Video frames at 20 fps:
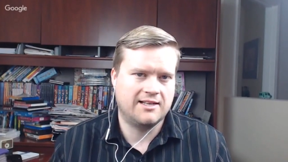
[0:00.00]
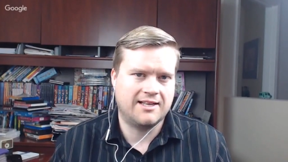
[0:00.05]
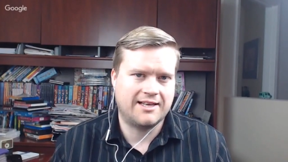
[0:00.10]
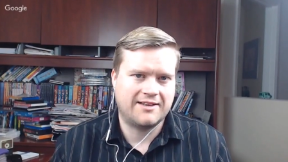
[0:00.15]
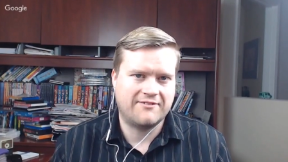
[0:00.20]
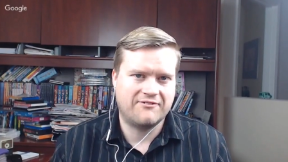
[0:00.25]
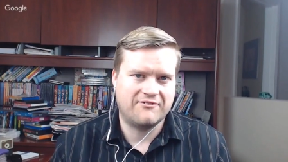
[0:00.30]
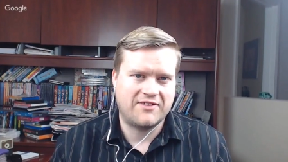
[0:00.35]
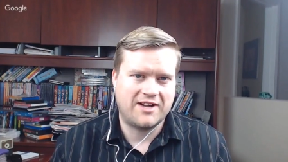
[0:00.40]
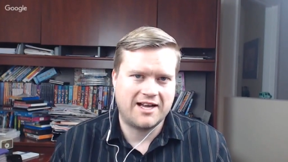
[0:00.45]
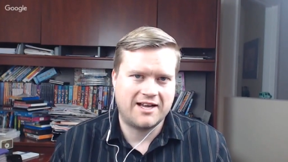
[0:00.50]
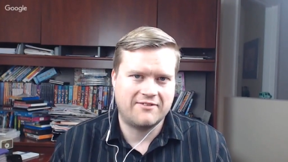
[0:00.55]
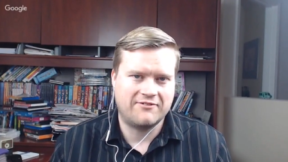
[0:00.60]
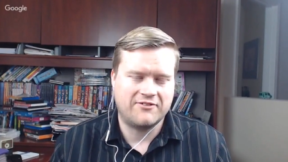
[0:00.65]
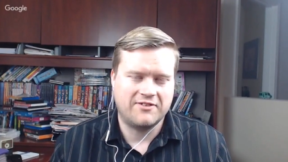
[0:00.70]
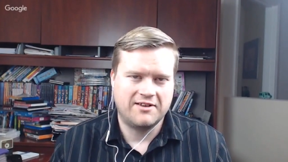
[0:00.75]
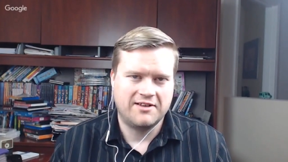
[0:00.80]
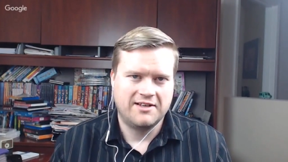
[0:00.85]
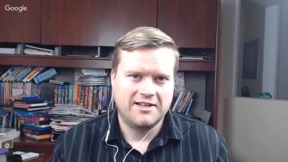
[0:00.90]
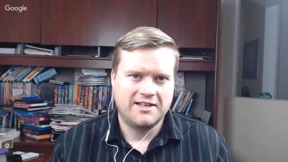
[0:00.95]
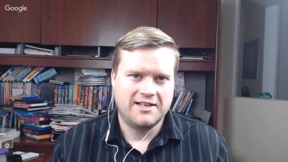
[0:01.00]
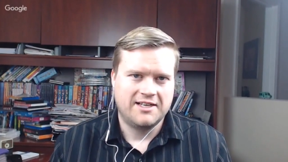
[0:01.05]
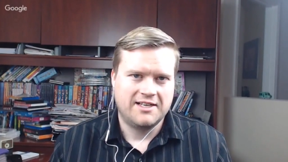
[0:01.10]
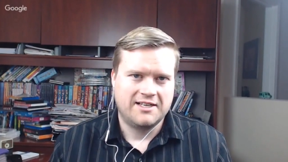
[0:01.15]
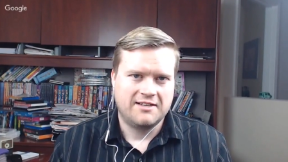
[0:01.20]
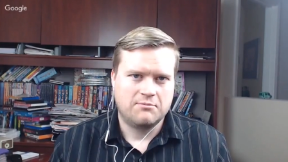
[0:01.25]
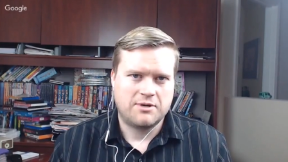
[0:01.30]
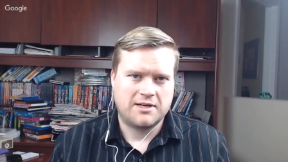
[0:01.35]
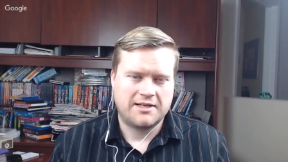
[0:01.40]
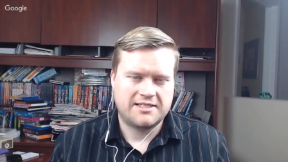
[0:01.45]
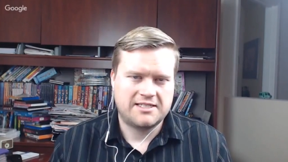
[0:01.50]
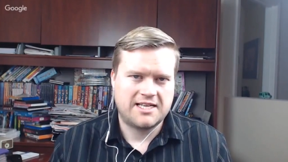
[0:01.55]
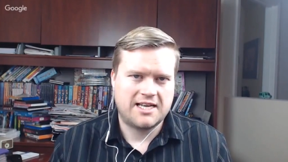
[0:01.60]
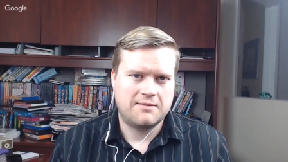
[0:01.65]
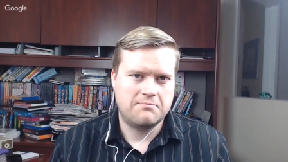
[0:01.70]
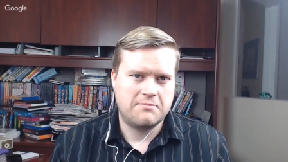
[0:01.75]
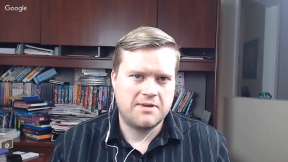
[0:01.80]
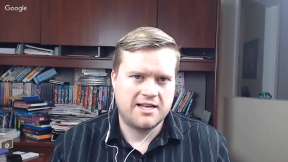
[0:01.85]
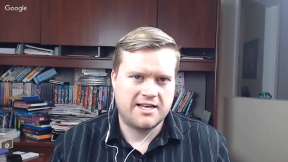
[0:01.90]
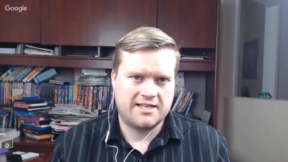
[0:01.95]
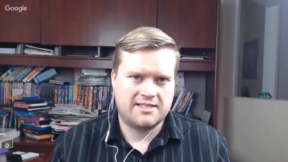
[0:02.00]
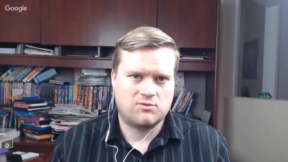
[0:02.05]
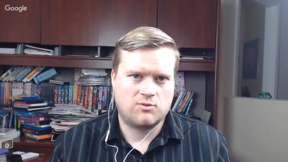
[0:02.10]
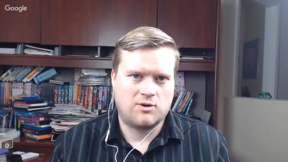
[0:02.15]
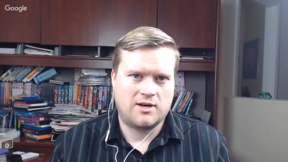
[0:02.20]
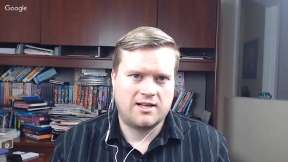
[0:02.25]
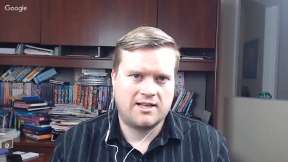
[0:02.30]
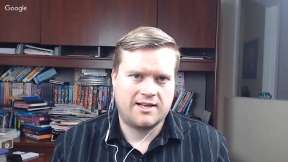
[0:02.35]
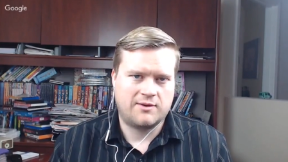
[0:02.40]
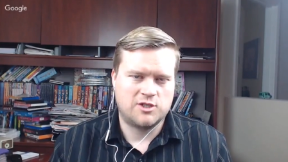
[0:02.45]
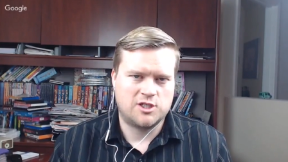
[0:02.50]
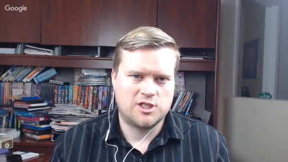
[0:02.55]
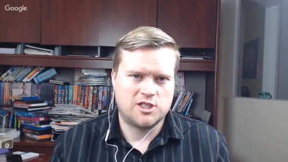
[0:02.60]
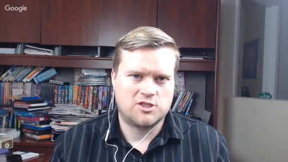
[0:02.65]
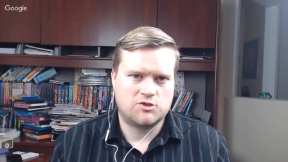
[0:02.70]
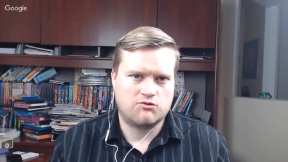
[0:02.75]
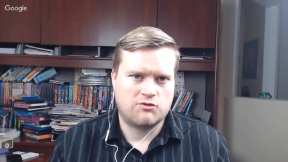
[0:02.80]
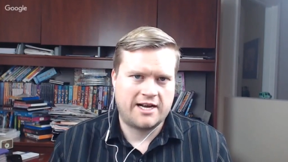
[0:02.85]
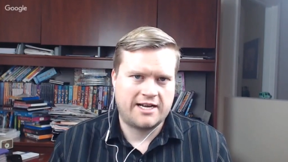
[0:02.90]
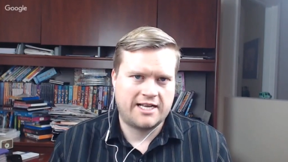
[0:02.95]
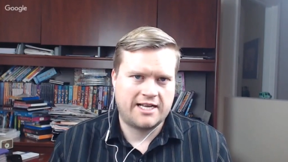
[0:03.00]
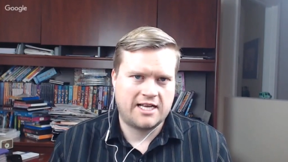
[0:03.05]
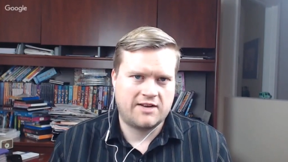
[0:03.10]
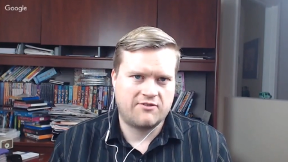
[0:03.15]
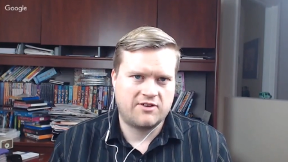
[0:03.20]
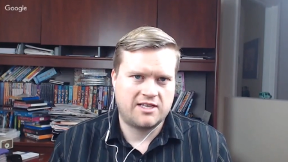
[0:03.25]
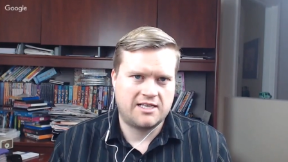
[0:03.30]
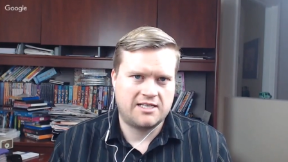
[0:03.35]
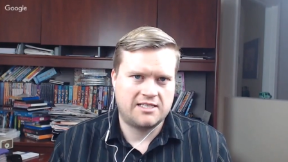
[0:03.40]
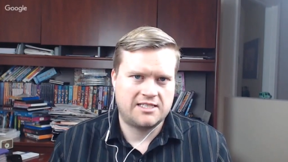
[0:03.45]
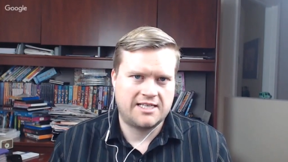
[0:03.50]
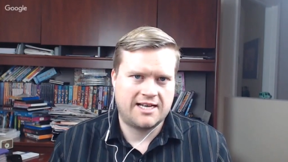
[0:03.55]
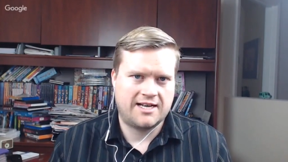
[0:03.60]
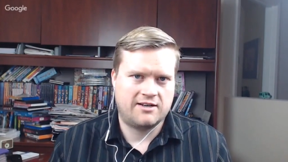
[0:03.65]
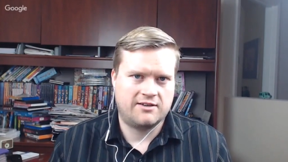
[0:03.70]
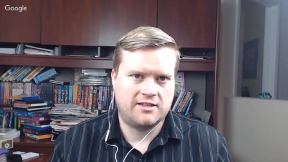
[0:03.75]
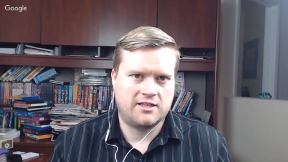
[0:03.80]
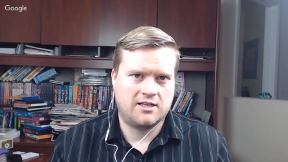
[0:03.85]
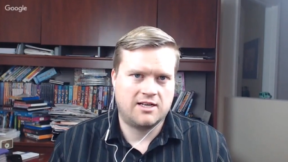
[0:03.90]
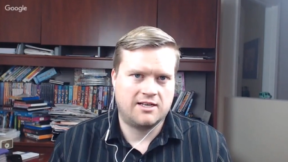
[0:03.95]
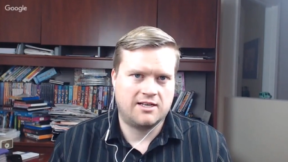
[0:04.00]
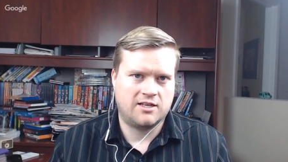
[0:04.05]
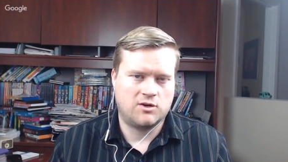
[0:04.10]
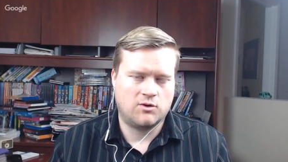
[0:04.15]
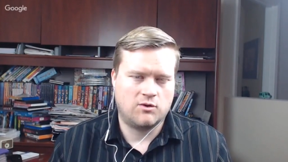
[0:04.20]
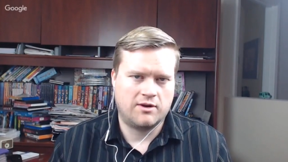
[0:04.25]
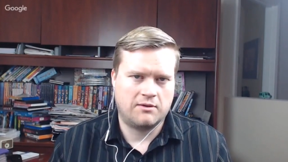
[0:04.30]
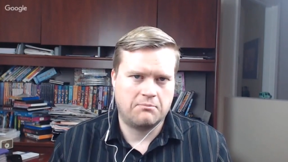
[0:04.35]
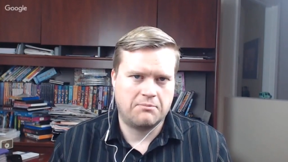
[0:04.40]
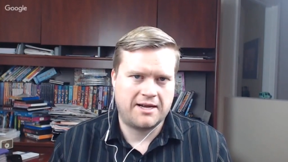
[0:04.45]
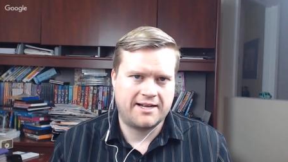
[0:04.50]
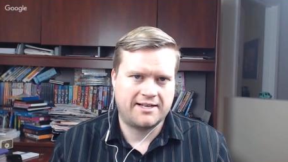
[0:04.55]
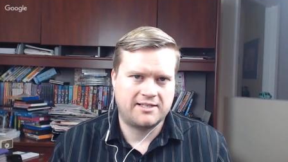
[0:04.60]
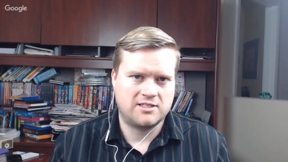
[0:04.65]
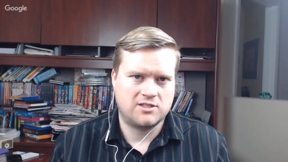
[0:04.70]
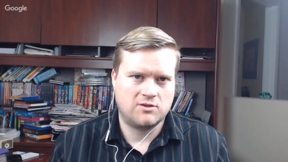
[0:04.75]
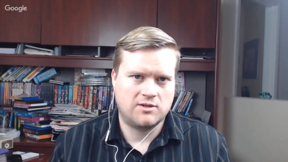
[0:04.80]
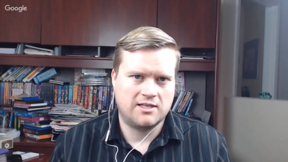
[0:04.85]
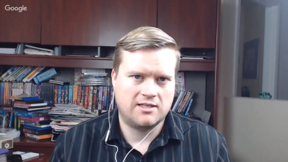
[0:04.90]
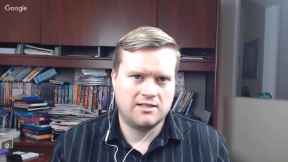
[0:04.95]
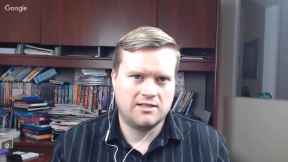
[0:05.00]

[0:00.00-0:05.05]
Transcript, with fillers: like five, probably 10 minutes while I was just writing everything down and kind of going back to it.